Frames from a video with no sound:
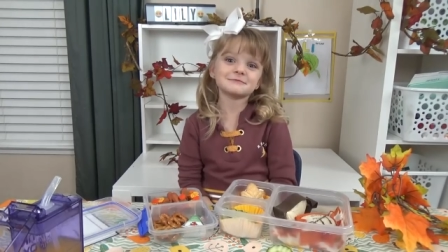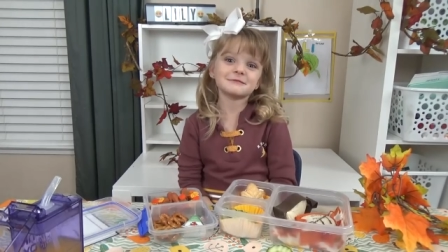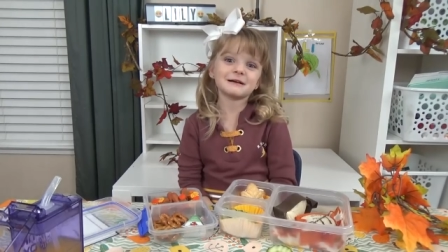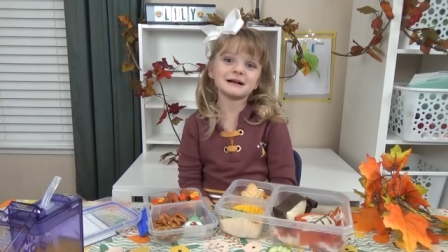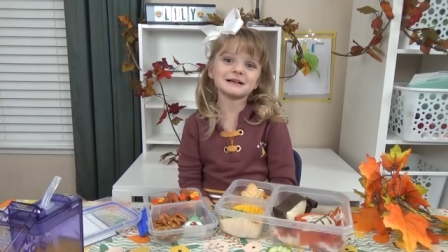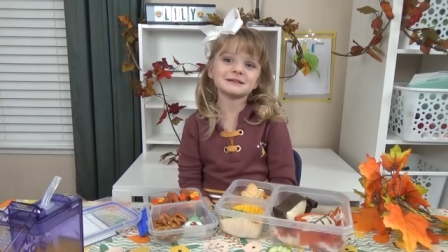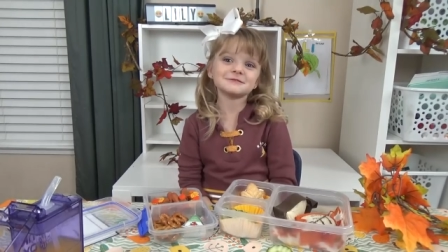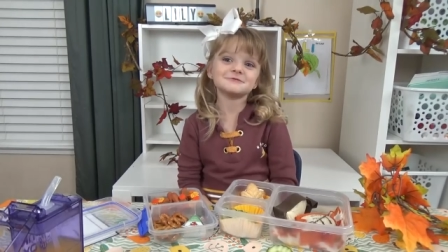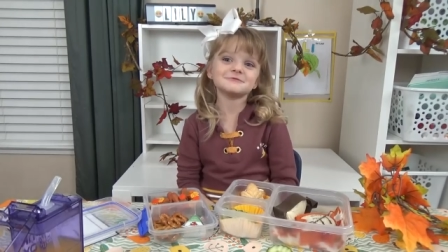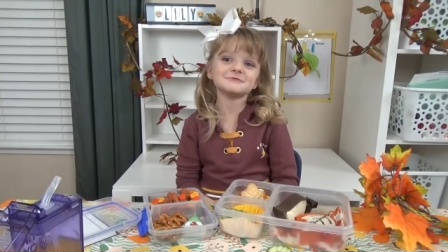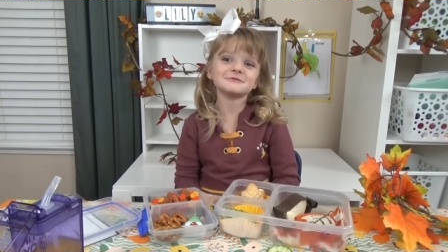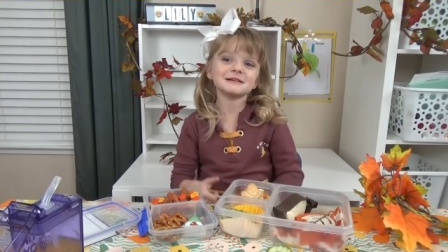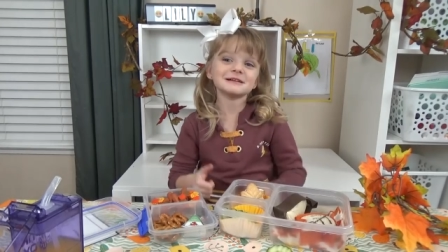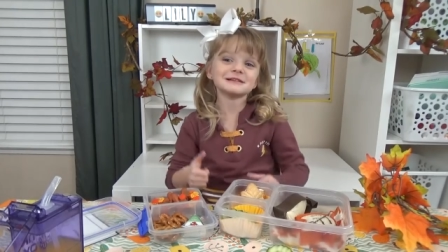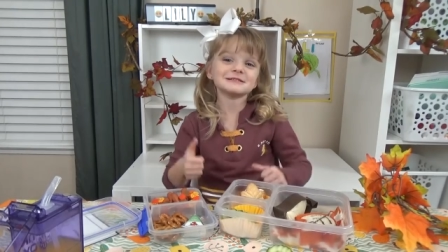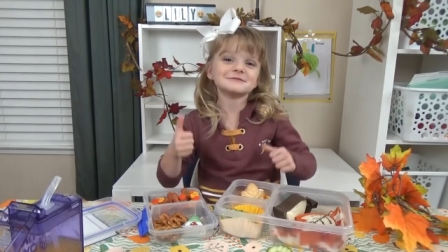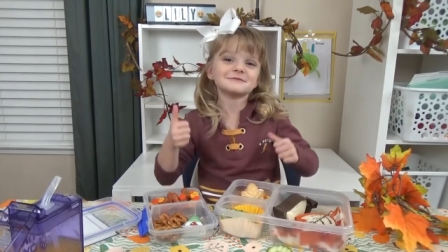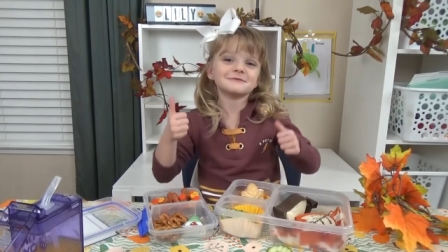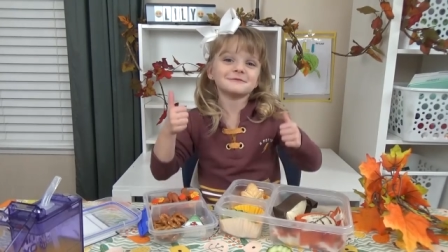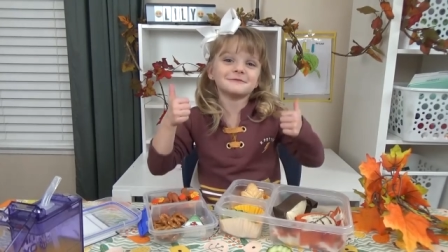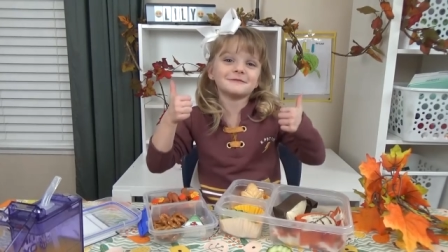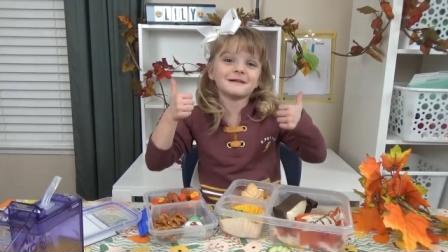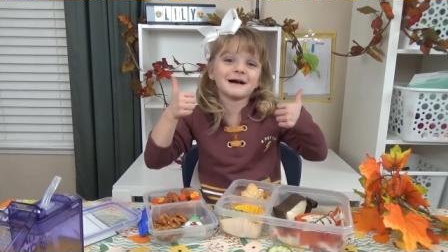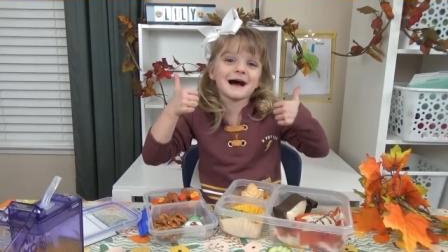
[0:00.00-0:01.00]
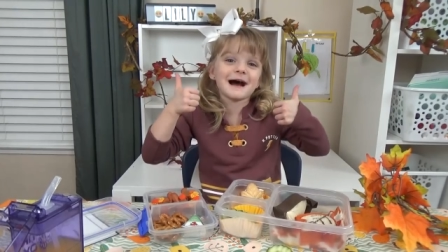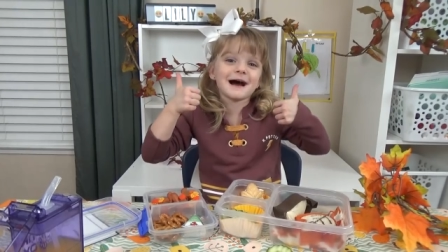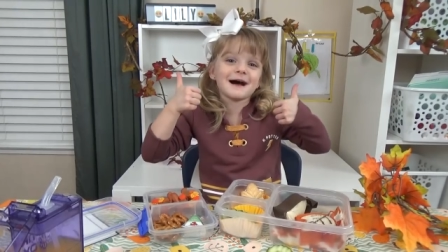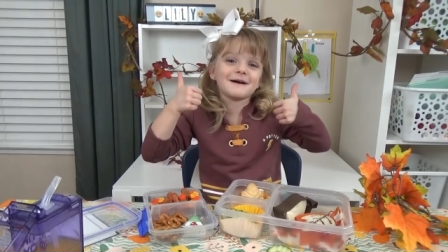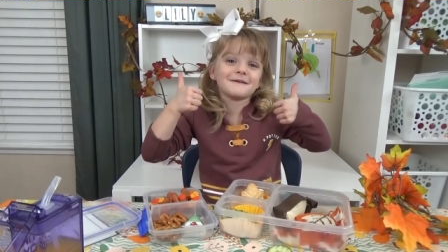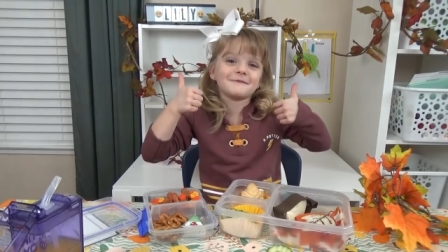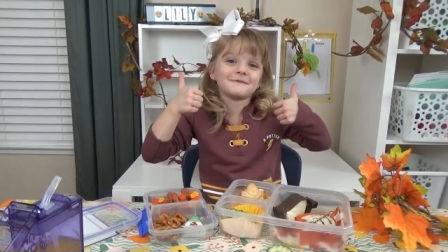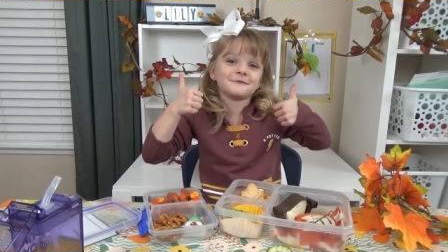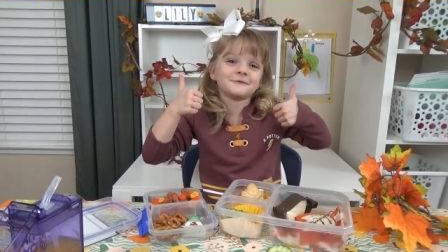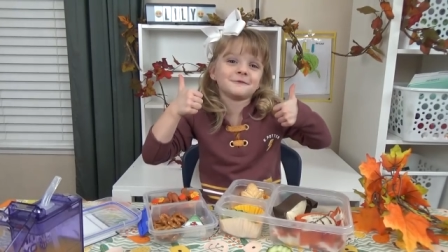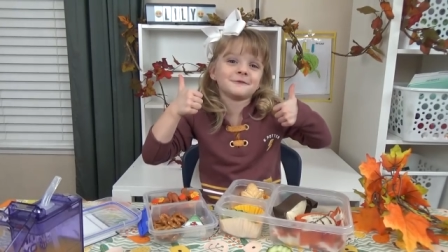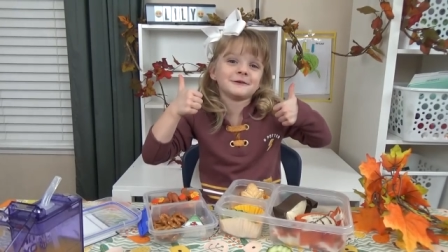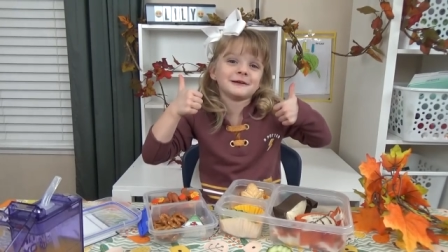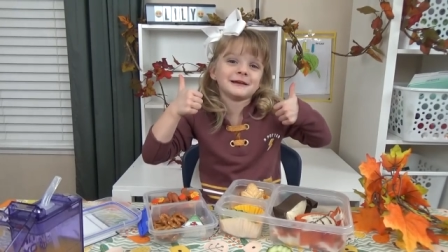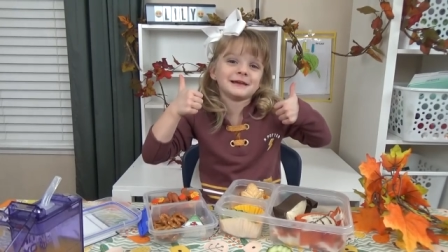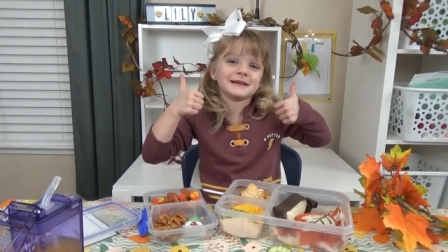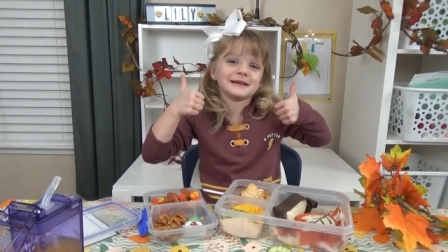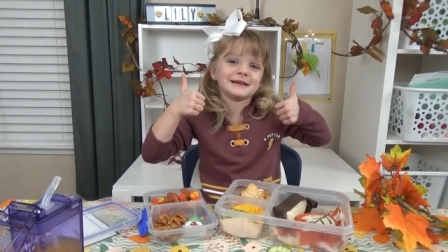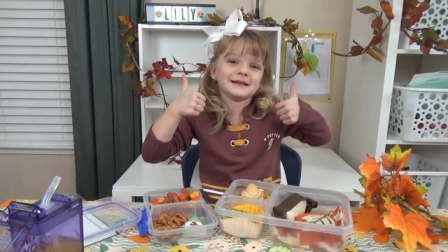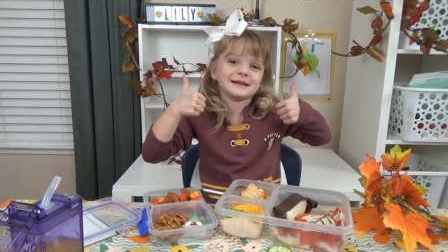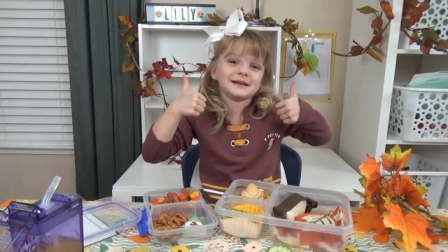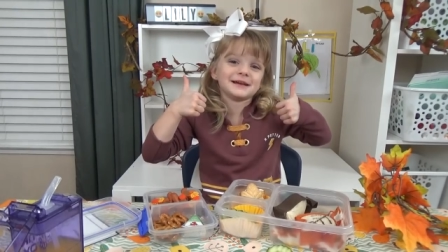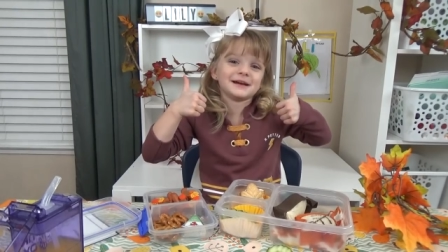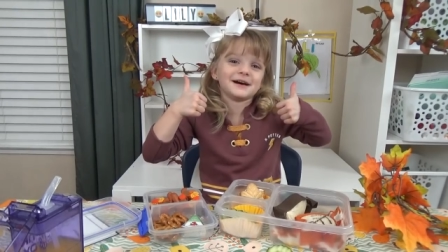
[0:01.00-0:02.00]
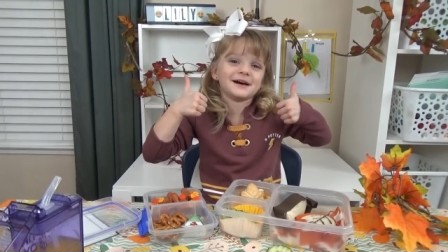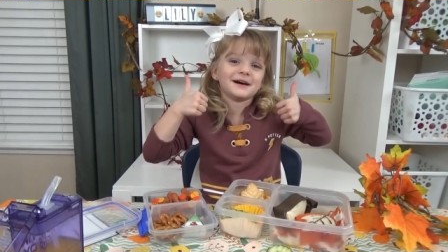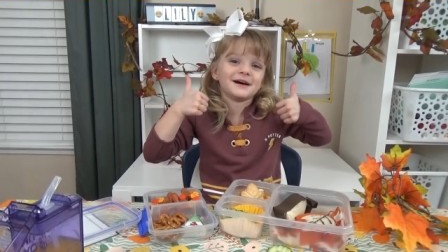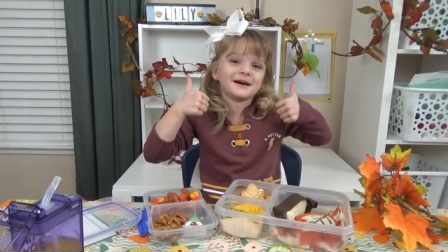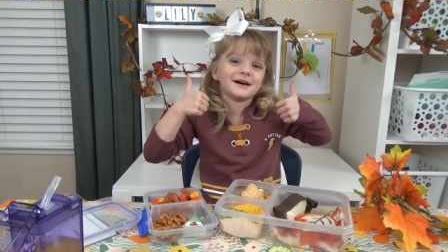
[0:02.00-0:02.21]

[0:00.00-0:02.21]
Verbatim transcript: one was lovely.